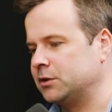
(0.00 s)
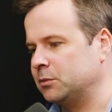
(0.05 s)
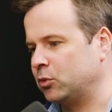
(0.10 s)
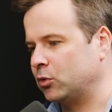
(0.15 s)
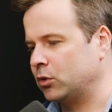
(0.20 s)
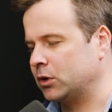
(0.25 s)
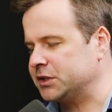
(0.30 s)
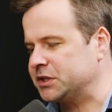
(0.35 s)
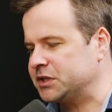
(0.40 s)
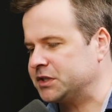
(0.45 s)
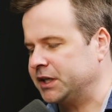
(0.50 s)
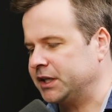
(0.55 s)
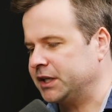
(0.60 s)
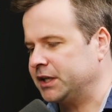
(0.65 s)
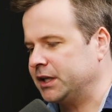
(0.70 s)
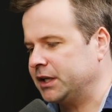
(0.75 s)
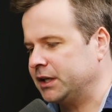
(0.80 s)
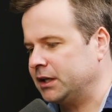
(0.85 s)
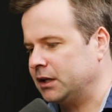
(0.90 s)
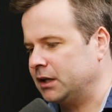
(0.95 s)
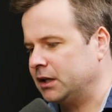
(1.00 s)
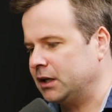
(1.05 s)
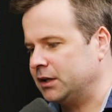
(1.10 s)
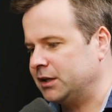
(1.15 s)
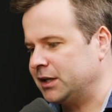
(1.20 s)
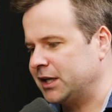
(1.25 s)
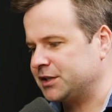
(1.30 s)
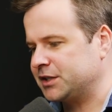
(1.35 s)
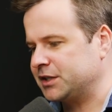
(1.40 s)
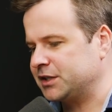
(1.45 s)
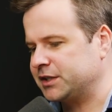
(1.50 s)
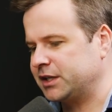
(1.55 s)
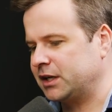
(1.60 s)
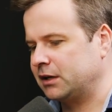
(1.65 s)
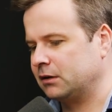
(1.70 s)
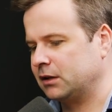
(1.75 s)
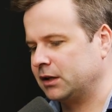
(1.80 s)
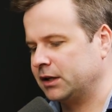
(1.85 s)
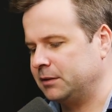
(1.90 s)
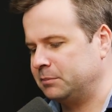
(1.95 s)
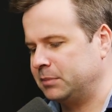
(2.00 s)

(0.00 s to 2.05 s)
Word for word: board's thinking necessarily,